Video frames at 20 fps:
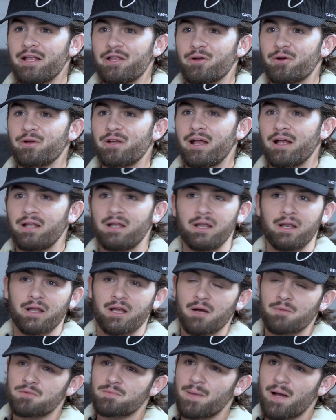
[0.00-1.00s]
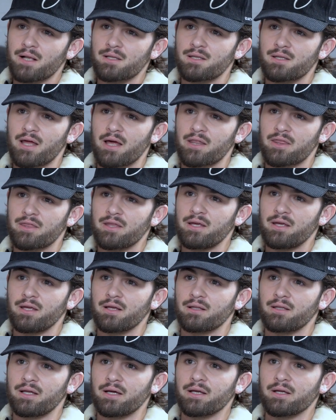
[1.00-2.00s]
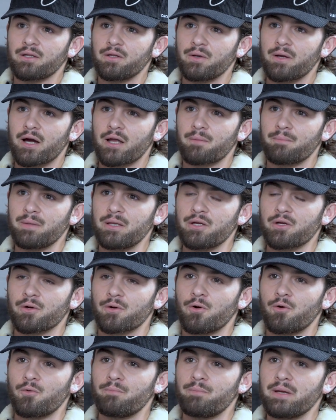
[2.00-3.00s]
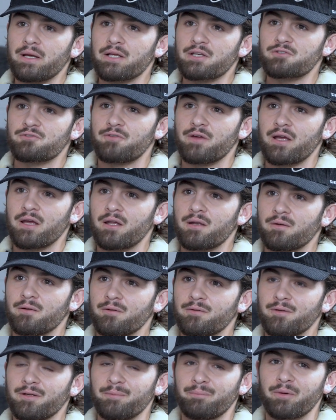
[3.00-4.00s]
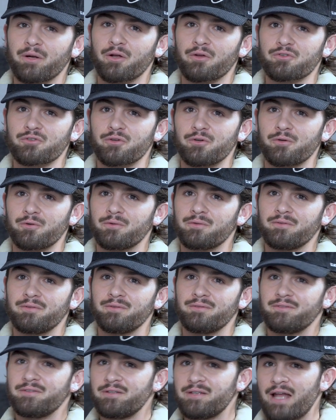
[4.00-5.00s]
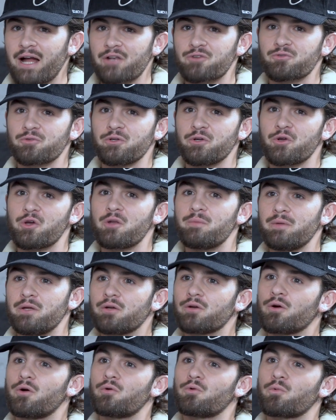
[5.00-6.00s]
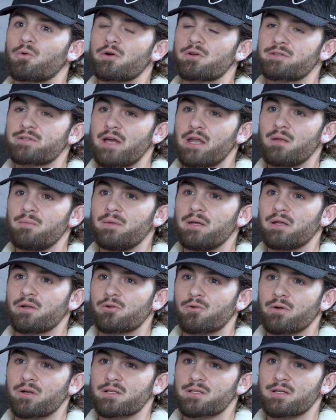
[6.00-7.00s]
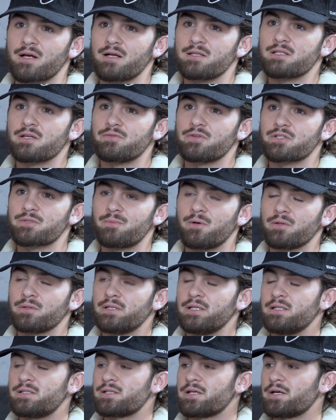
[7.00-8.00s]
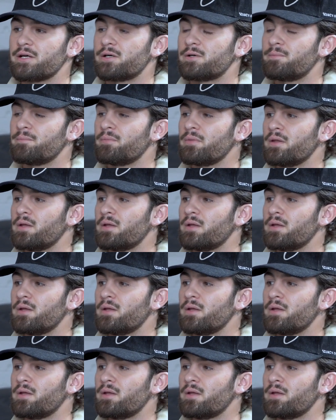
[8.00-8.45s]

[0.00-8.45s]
And it comes back to that thing, like you got to be your own biggest fan, but also naturally you're going to be your own worst enemy and criticize every small detail.